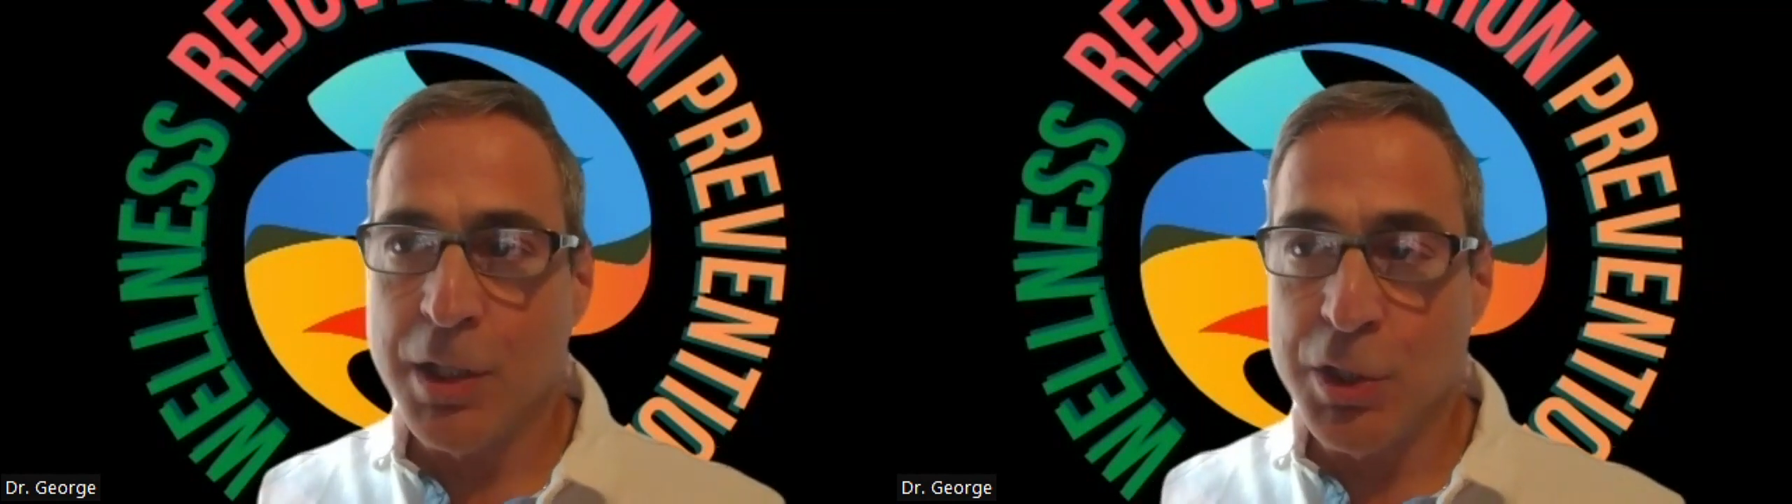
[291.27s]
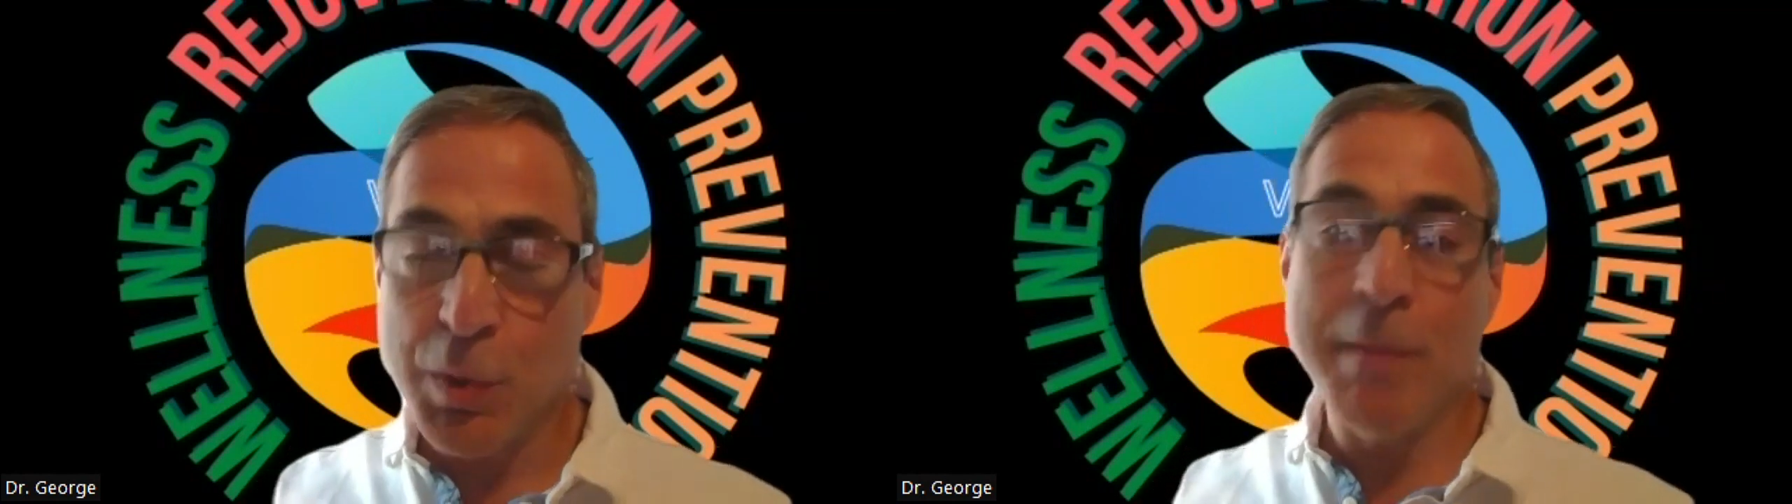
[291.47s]

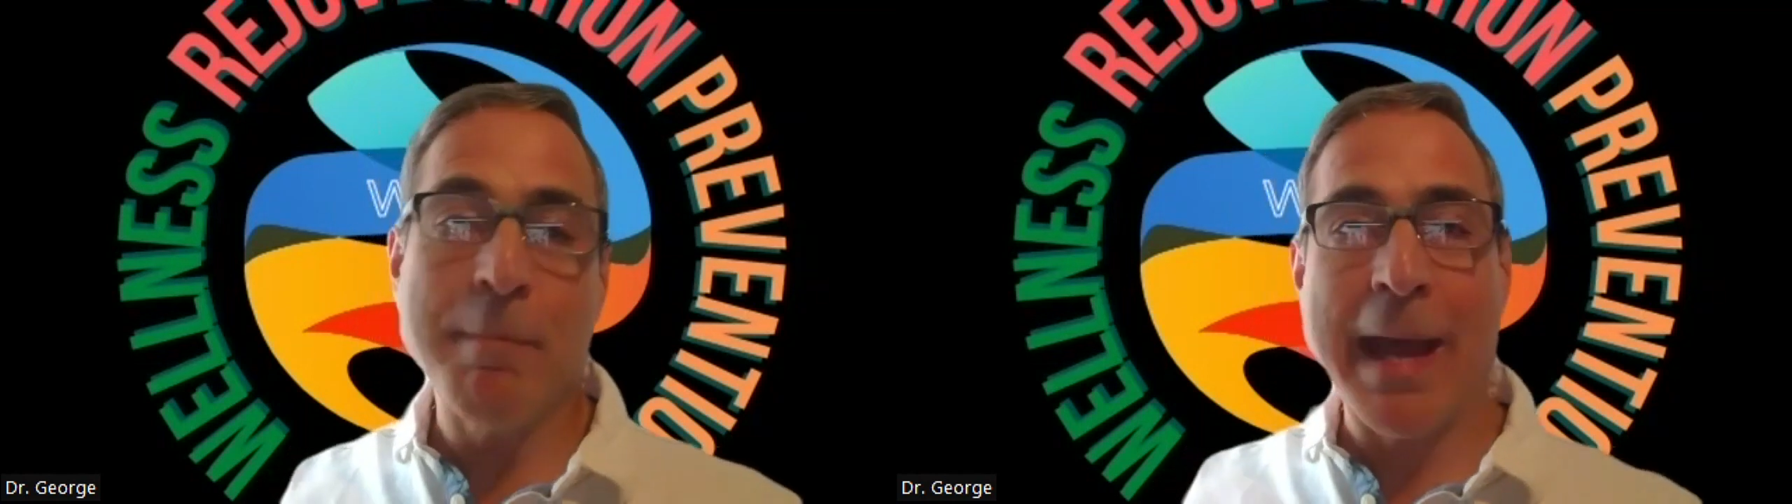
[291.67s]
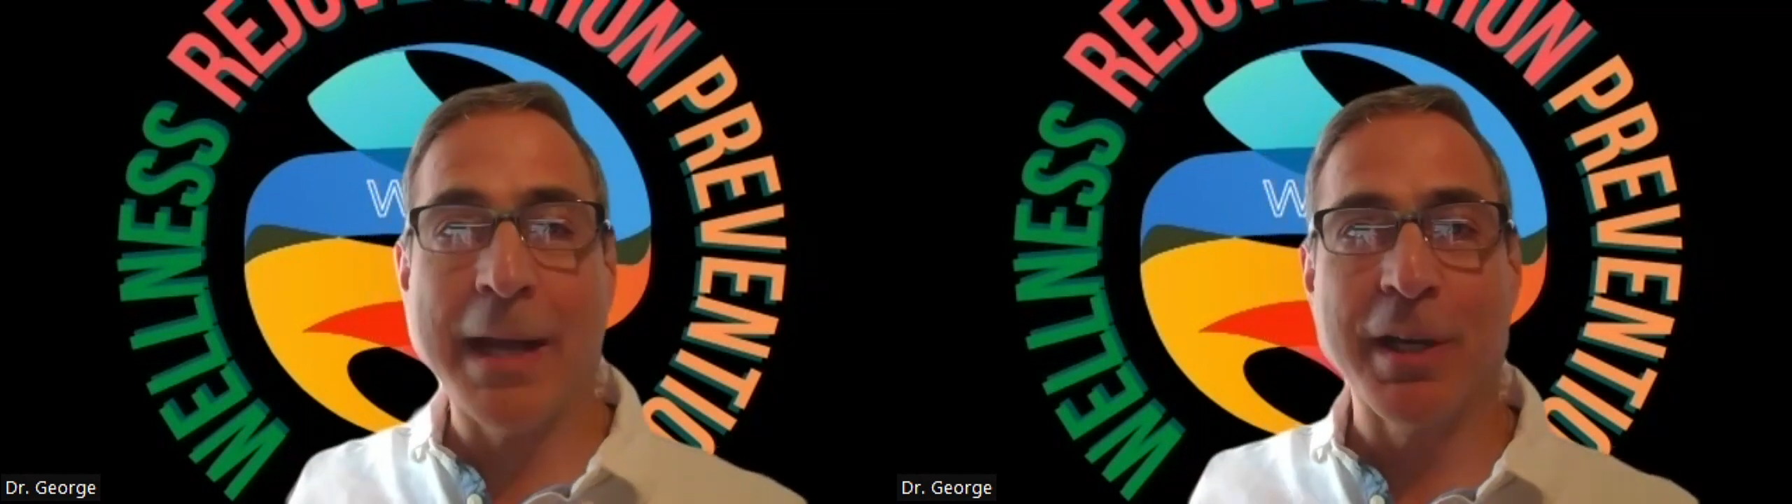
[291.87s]
do
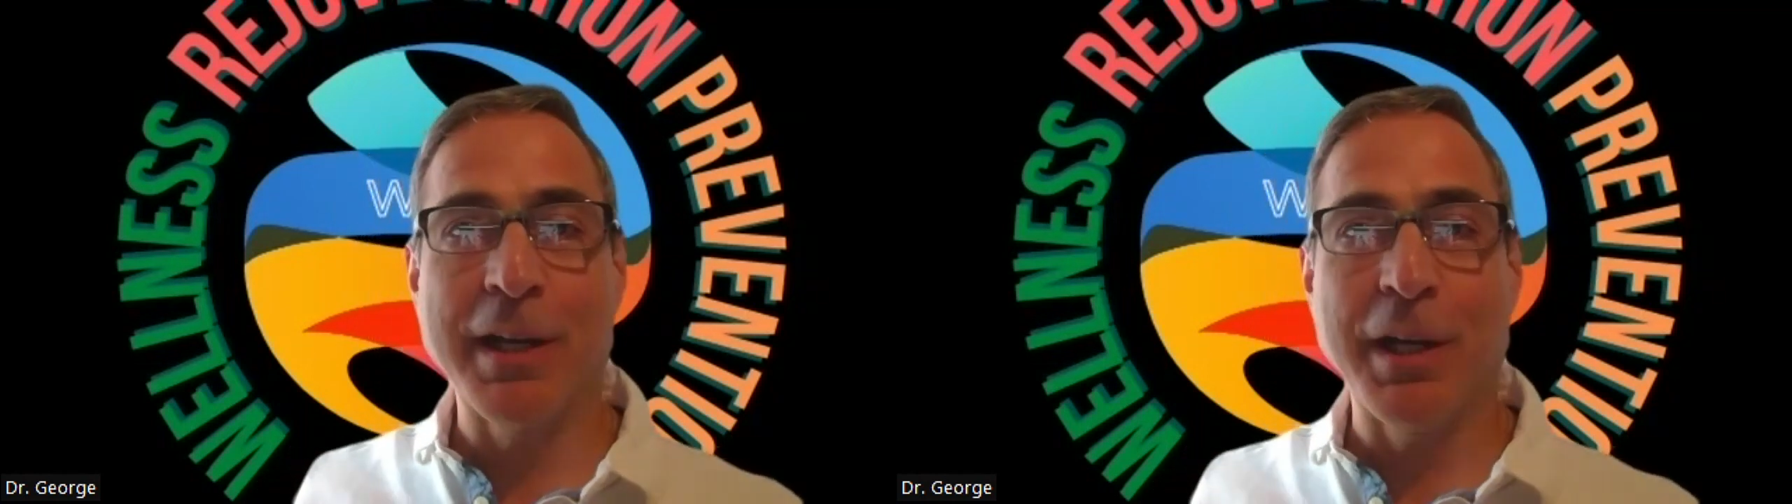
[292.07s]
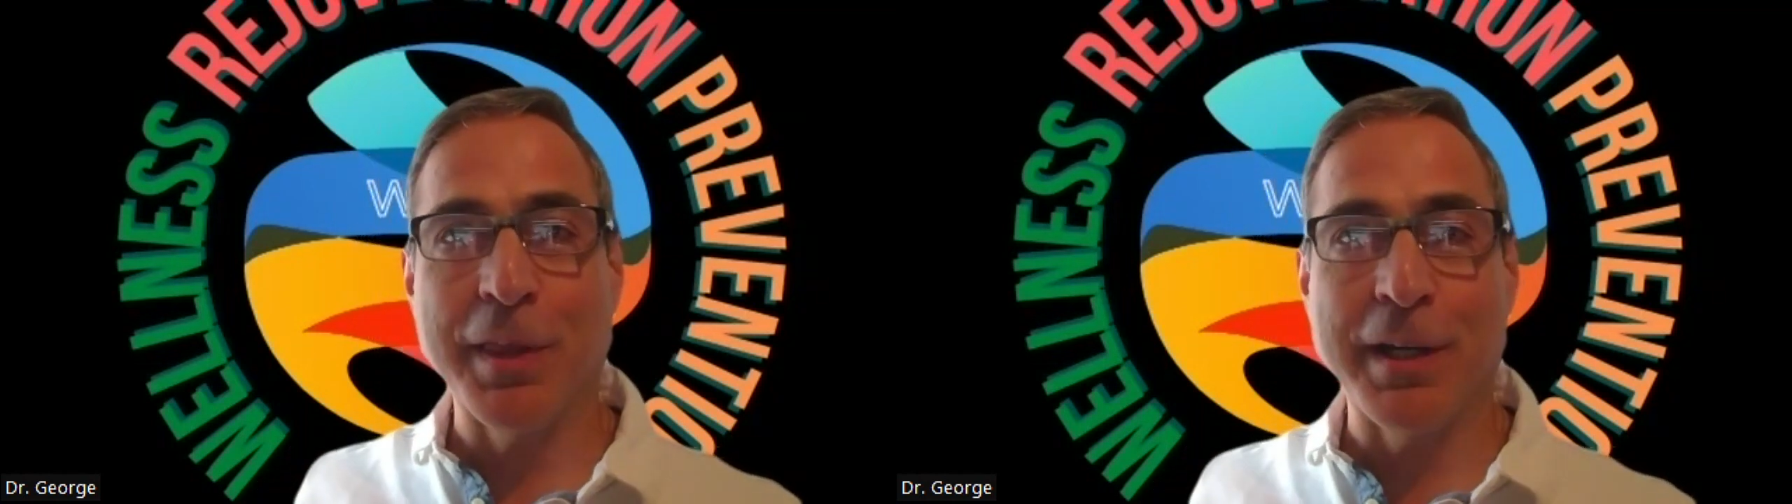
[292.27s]
impact your
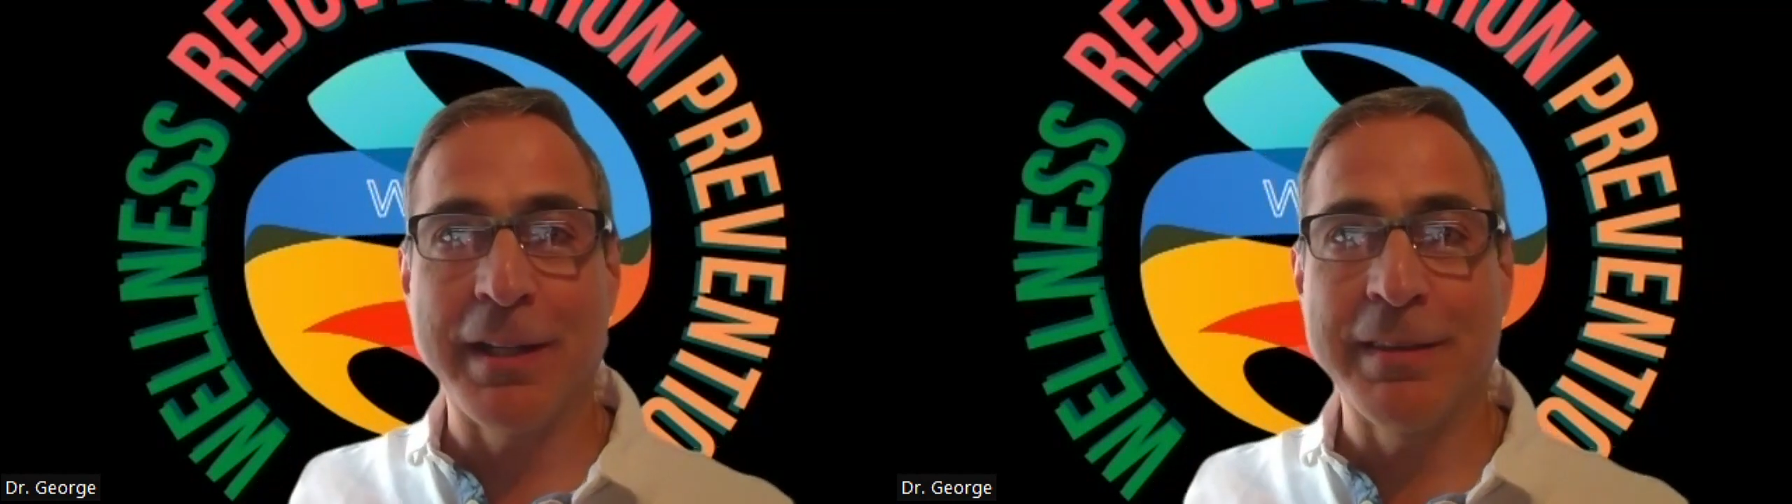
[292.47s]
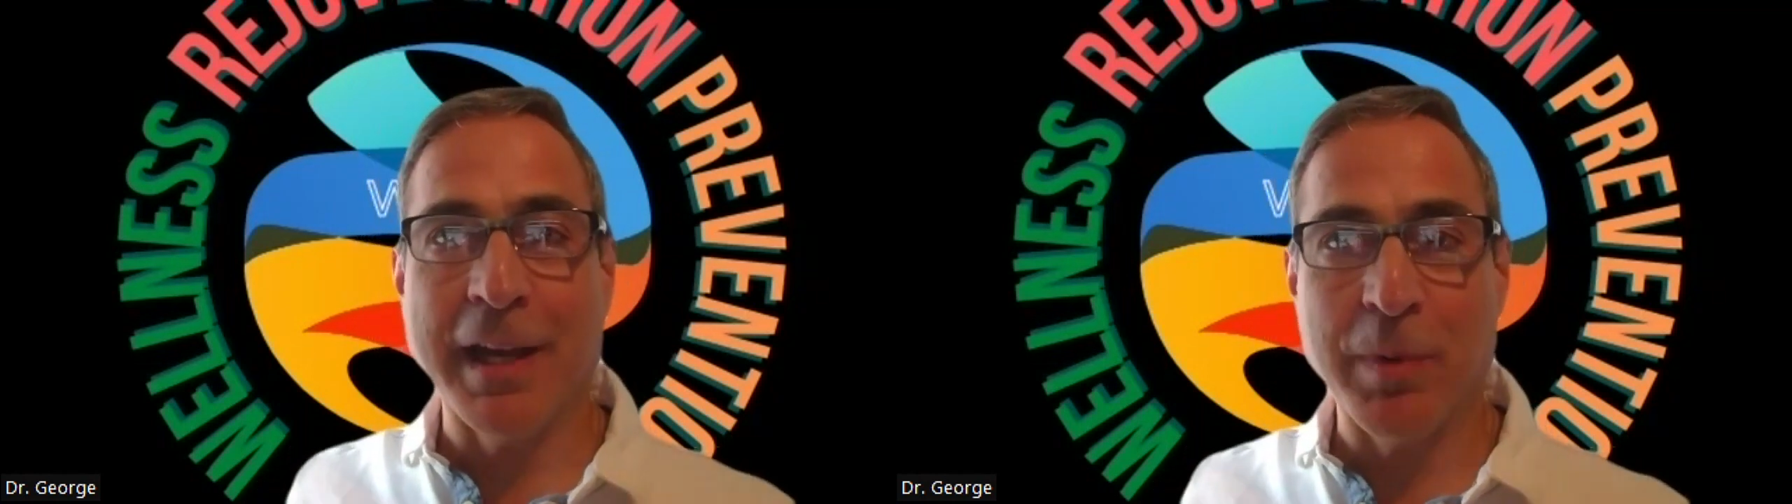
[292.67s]
health in an
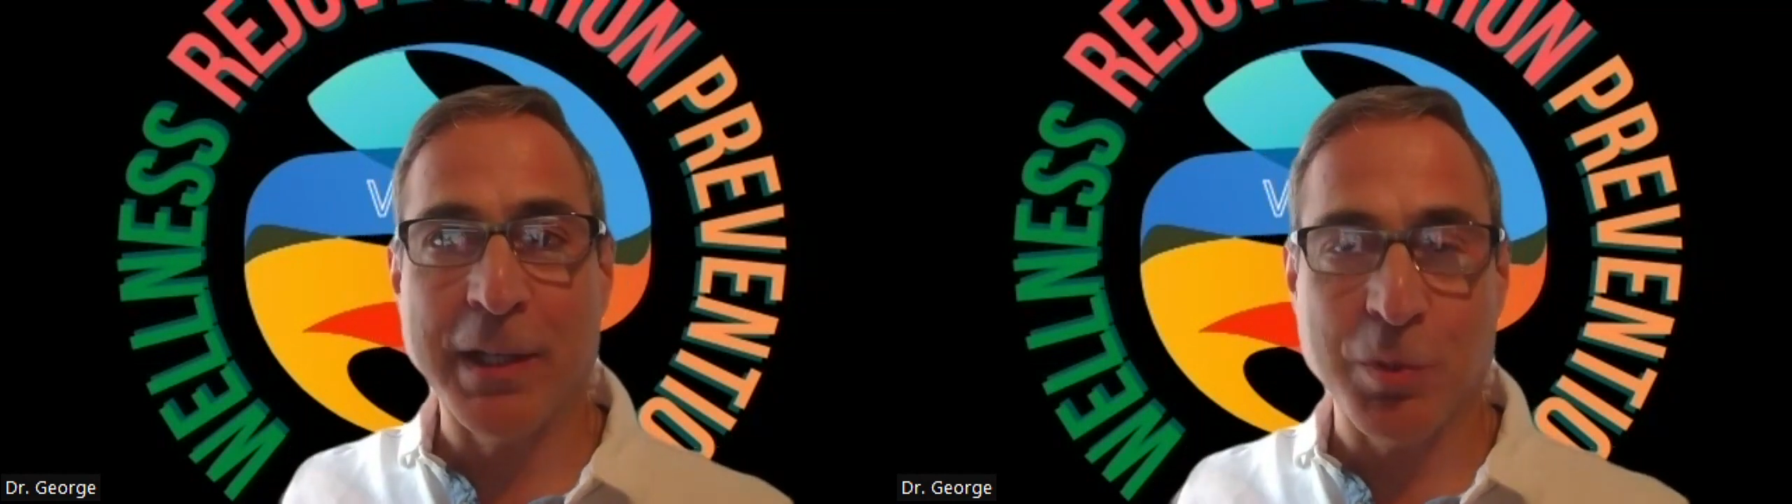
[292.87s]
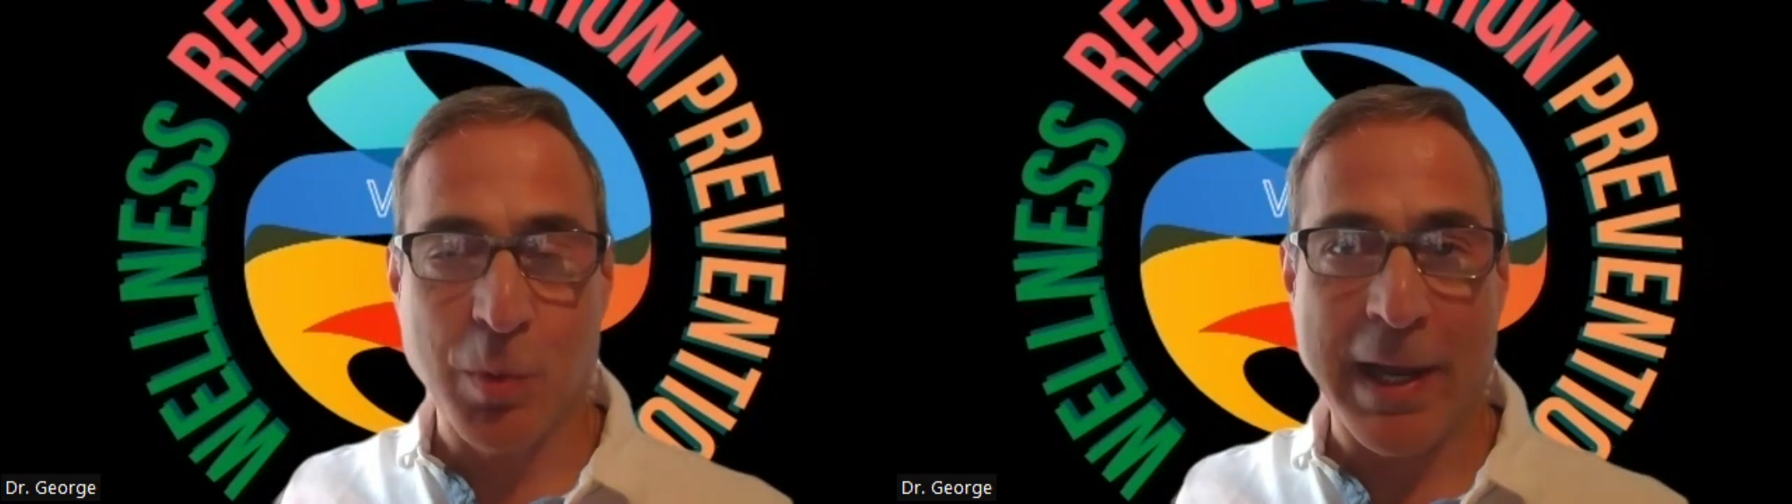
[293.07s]

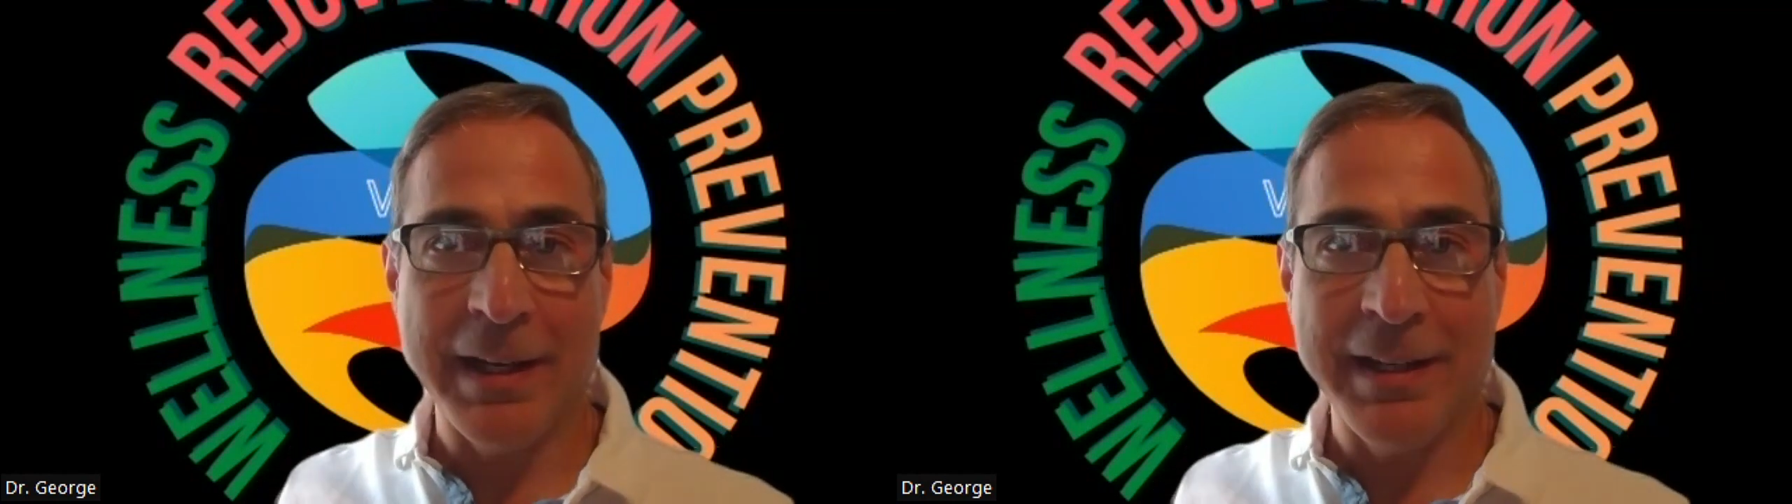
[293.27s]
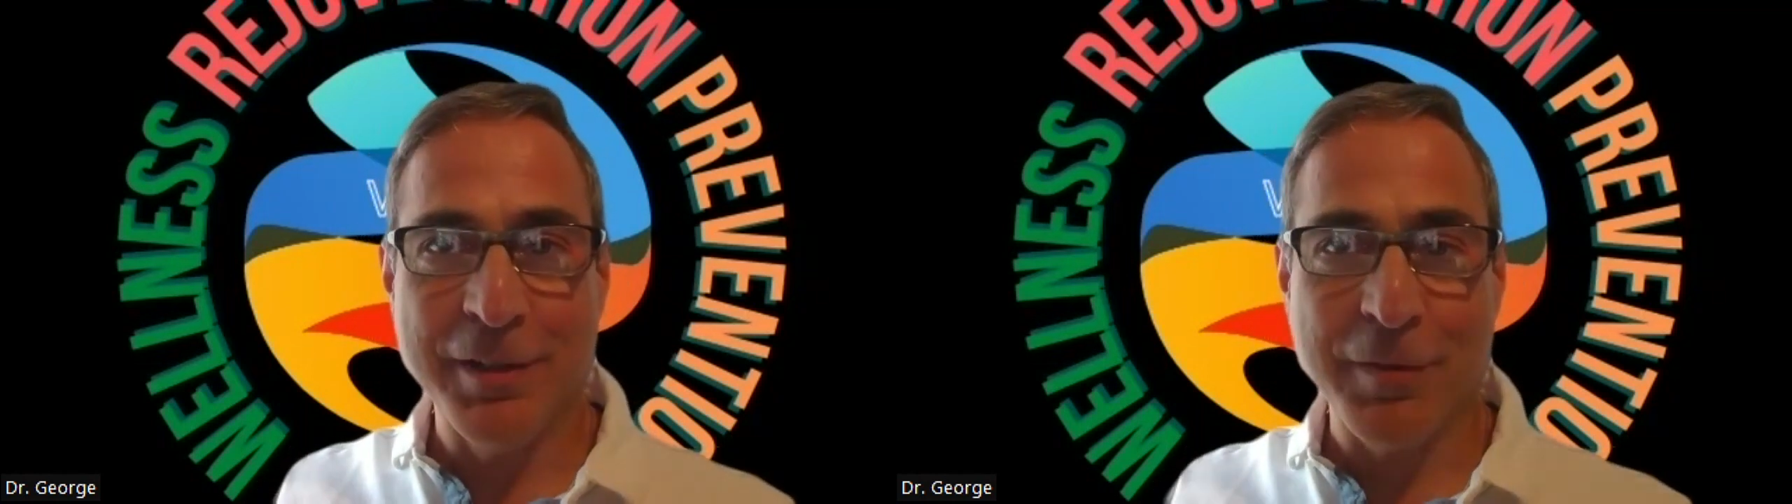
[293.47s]
indirect way.